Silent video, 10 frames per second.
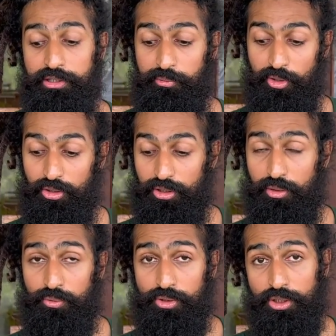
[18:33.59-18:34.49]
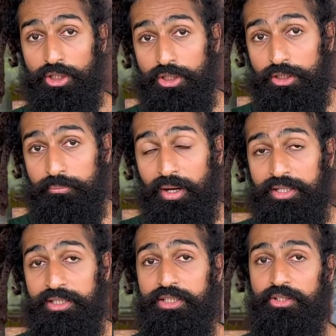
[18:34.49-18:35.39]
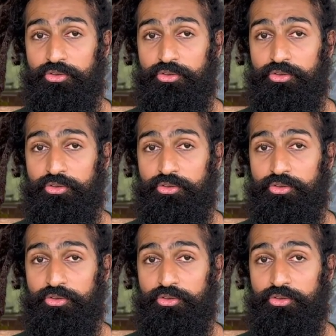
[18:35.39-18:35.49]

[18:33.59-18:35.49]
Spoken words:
they were not allowed to earn money,